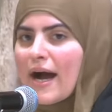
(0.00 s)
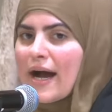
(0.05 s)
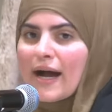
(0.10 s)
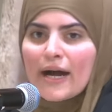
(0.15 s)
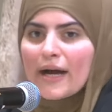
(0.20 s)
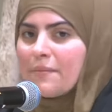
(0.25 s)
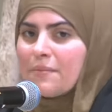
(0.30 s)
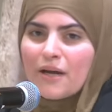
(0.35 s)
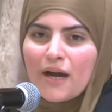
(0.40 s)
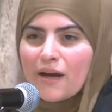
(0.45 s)

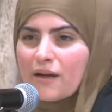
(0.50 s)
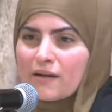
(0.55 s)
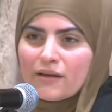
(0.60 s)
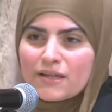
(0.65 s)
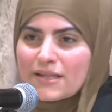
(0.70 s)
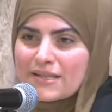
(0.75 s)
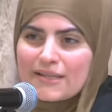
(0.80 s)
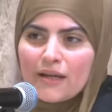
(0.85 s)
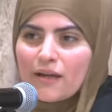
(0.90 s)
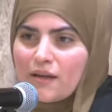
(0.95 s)
I'm not gonna
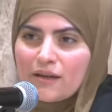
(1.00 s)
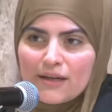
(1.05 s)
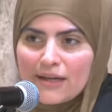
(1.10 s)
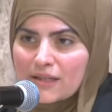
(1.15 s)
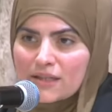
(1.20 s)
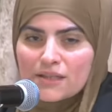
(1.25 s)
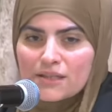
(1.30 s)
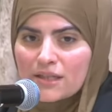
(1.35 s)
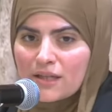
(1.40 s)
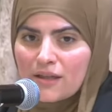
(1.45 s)
stay
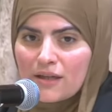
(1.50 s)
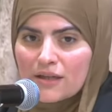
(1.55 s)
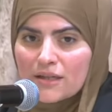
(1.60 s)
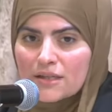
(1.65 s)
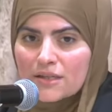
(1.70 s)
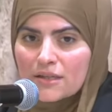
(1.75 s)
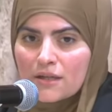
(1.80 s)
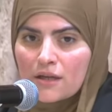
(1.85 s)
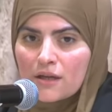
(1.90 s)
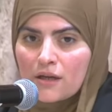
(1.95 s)
connected to
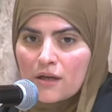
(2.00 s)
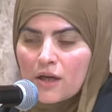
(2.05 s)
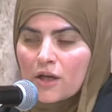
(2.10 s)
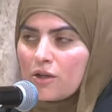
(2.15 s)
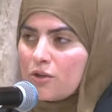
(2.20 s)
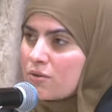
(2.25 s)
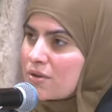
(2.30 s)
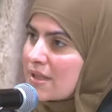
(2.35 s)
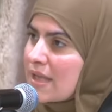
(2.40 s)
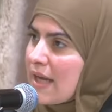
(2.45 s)
this,
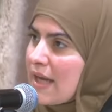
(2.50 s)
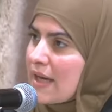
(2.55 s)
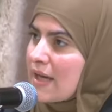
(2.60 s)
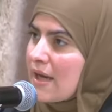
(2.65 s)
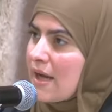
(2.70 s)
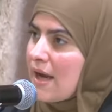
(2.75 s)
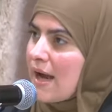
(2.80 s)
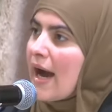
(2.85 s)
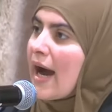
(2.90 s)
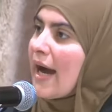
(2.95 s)
you said,
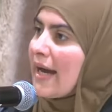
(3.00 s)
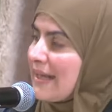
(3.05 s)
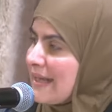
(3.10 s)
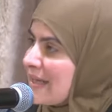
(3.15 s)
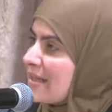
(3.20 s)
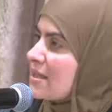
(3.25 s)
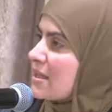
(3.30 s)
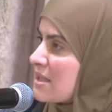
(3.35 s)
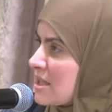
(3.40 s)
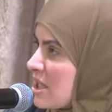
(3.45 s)
I
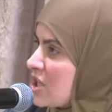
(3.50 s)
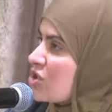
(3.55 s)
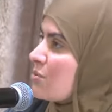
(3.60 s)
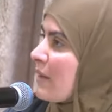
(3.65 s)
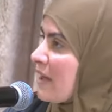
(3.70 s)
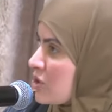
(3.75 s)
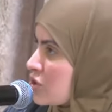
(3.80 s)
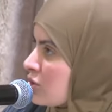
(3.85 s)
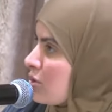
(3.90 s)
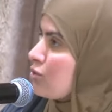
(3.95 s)
need to teach
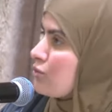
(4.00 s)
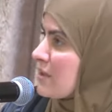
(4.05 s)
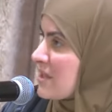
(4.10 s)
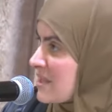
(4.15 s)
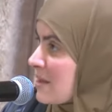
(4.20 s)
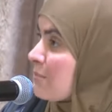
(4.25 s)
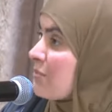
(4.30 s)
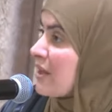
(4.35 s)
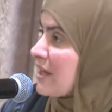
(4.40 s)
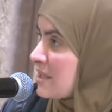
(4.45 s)
my children
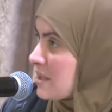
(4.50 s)
something